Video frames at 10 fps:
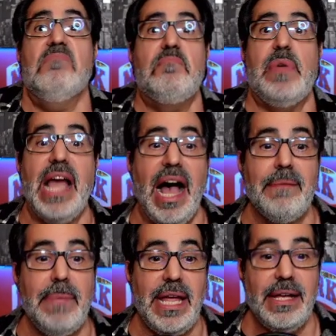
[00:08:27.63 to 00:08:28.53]

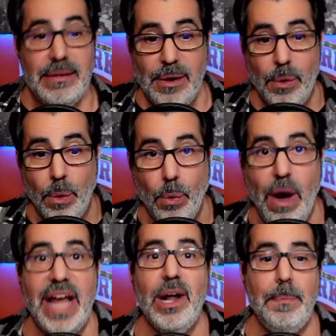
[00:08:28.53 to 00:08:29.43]
Beyond me.
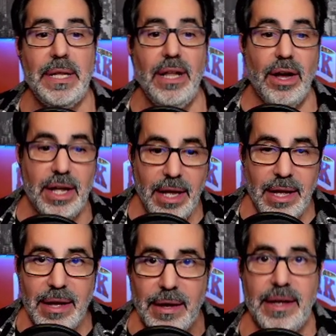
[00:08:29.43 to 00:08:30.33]
Wide open look.
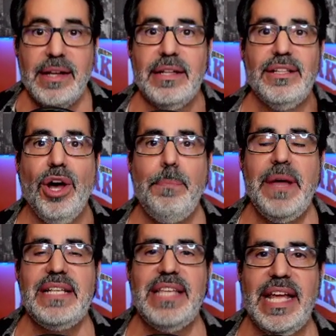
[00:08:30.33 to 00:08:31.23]

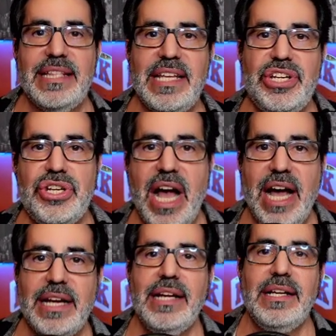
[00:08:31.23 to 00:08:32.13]
Lopez hit this shot.